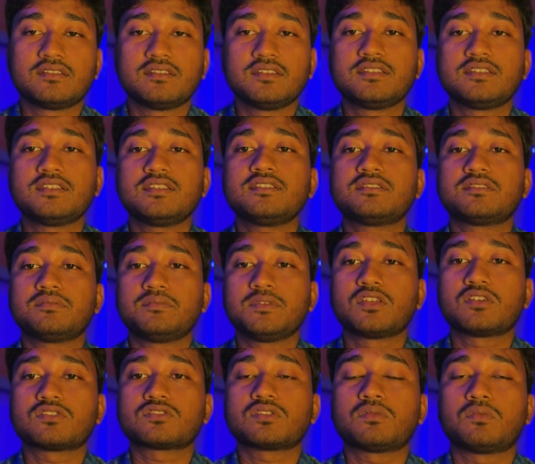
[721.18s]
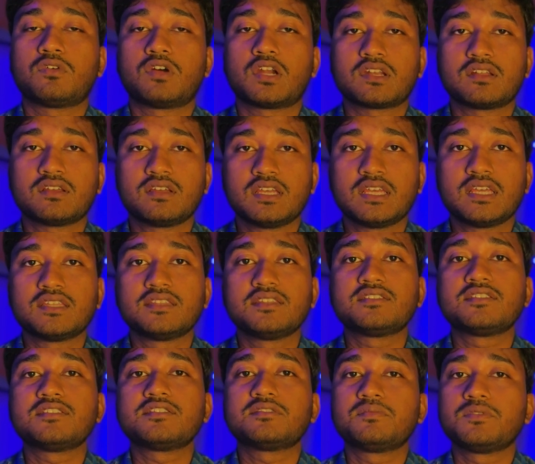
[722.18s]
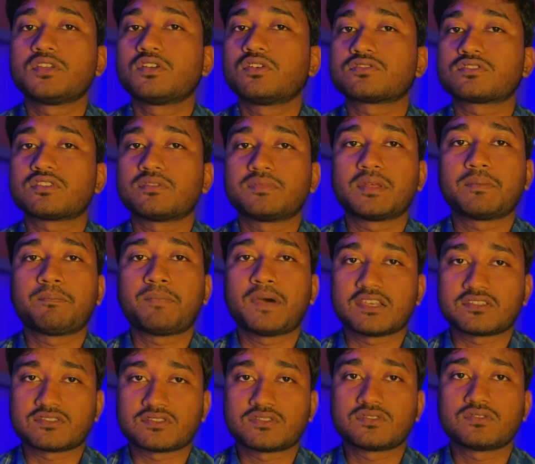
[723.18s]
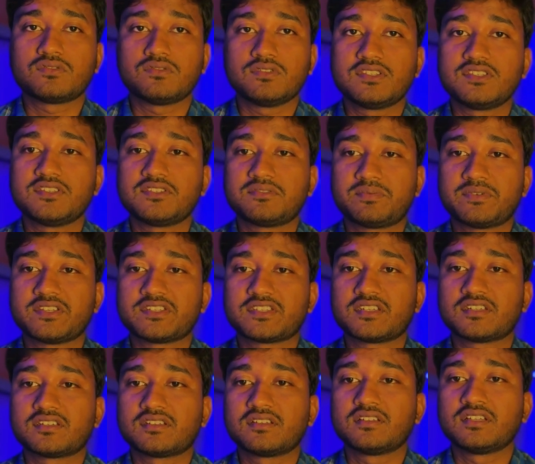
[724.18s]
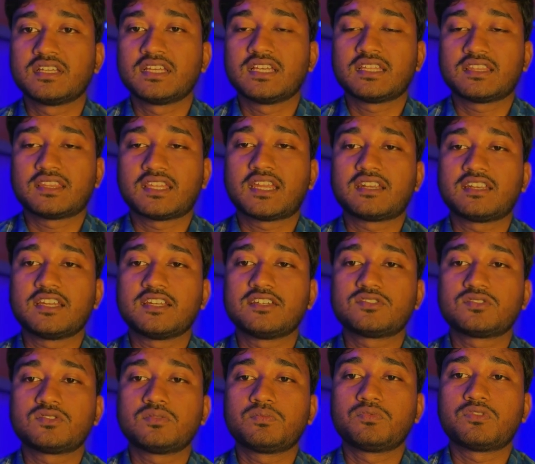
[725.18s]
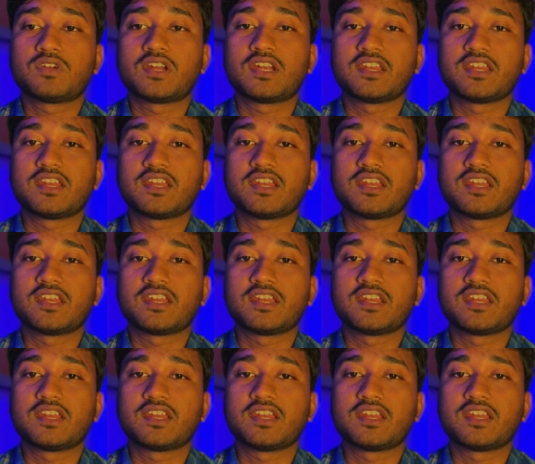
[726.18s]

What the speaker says: This is because of what? This is because of the pus which is present, that leads to pleural